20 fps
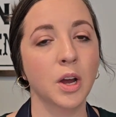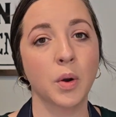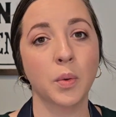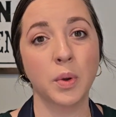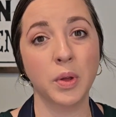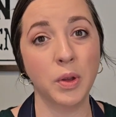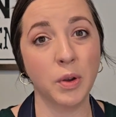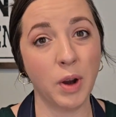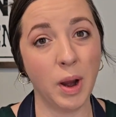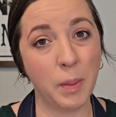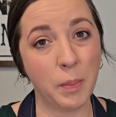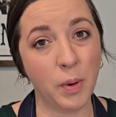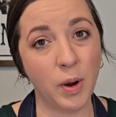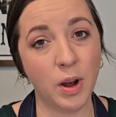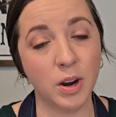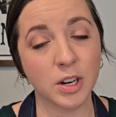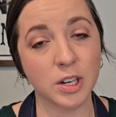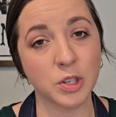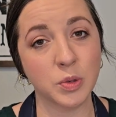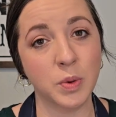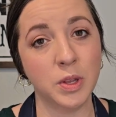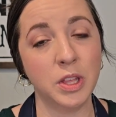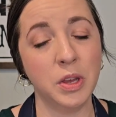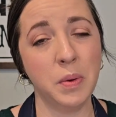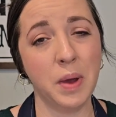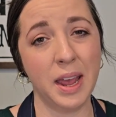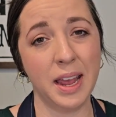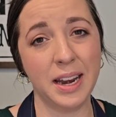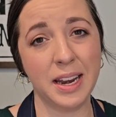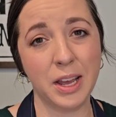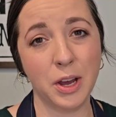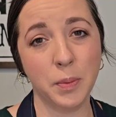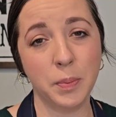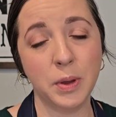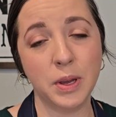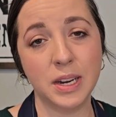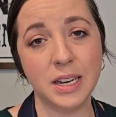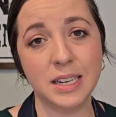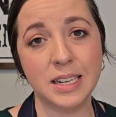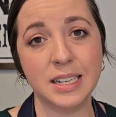a really great product with you and help you
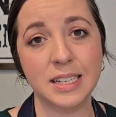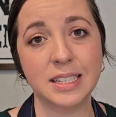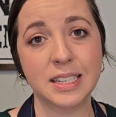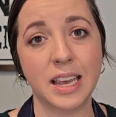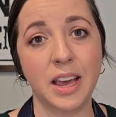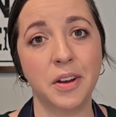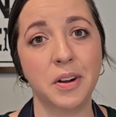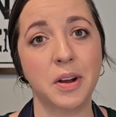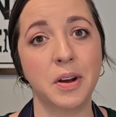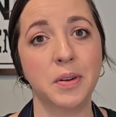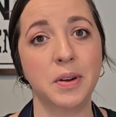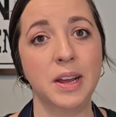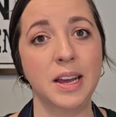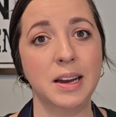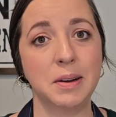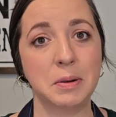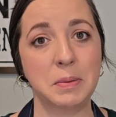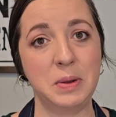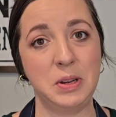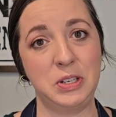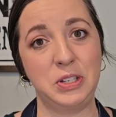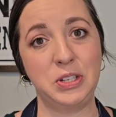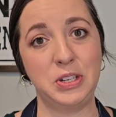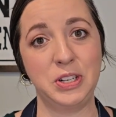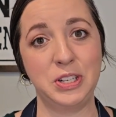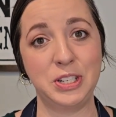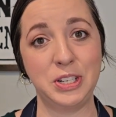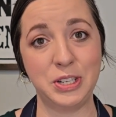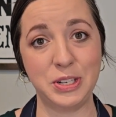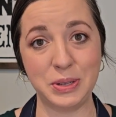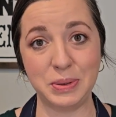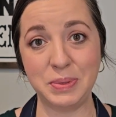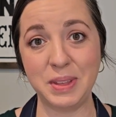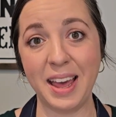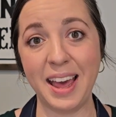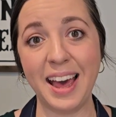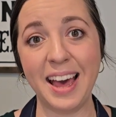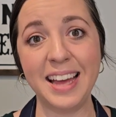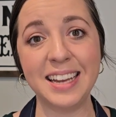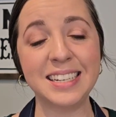get a discount on it, I'll be sure to do
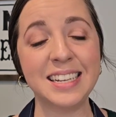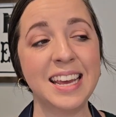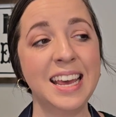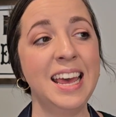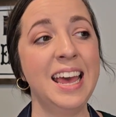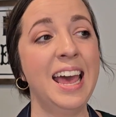that.